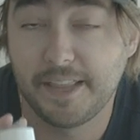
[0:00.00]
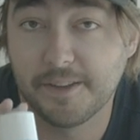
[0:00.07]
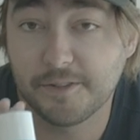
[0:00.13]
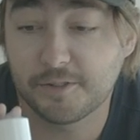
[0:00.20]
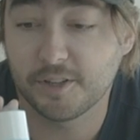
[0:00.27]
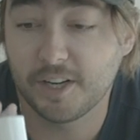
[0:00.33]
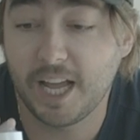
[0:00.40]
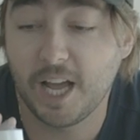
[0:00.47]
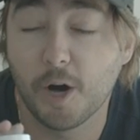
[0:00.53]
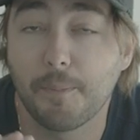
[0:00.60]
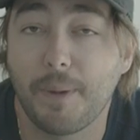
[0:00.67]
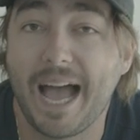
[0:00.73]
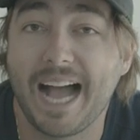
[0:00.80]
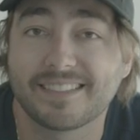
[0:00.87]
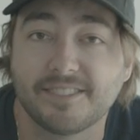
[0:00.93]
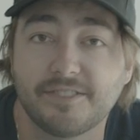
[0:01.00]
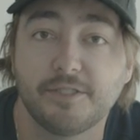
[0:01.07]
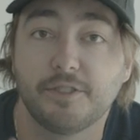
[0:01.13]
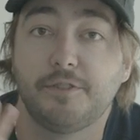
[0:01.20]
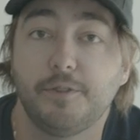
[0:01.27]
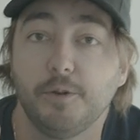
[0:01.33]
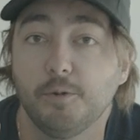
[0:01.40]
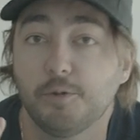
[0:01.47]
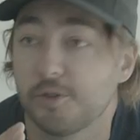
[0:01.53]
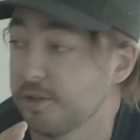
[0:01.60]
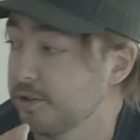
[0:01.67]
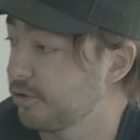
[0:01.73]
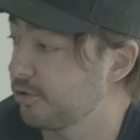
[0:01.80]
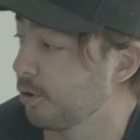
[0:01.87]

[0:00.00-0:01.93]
And this is gonna help act as a diffuser,